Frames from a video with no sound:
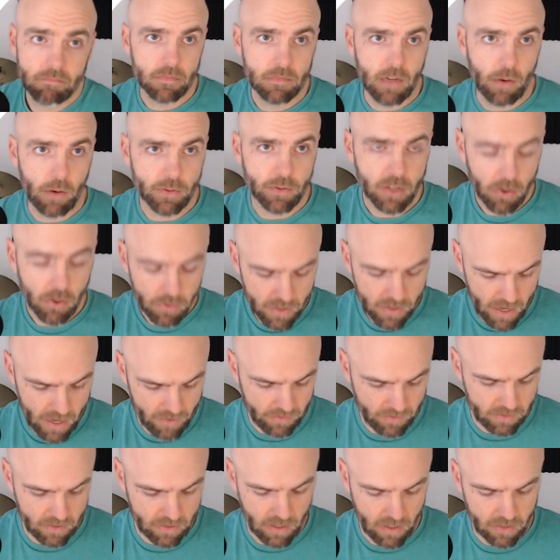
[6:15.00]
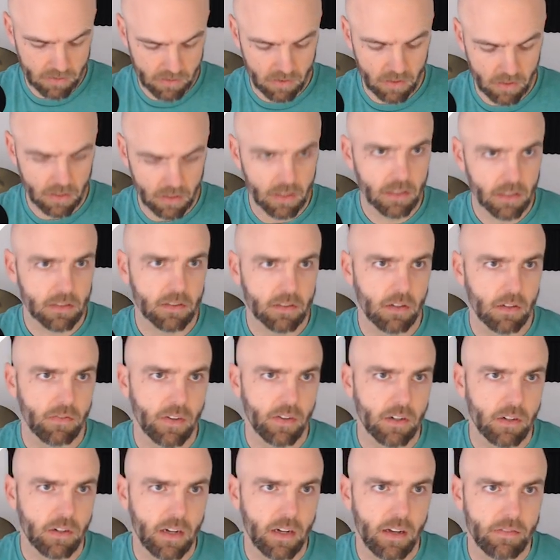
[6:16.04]
I would totally have these guys on the list. So if
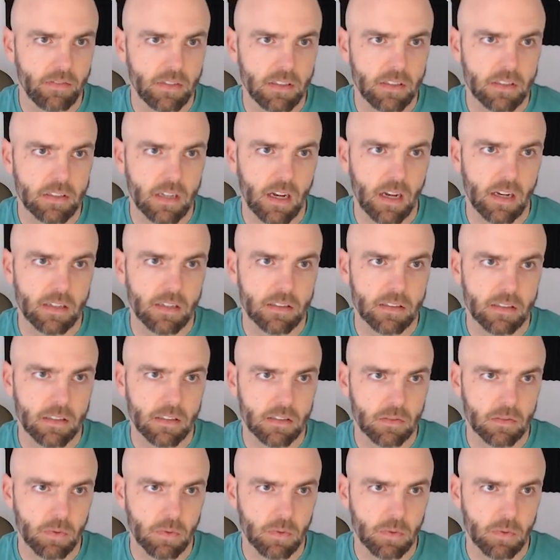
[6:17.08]
I don't have these guys as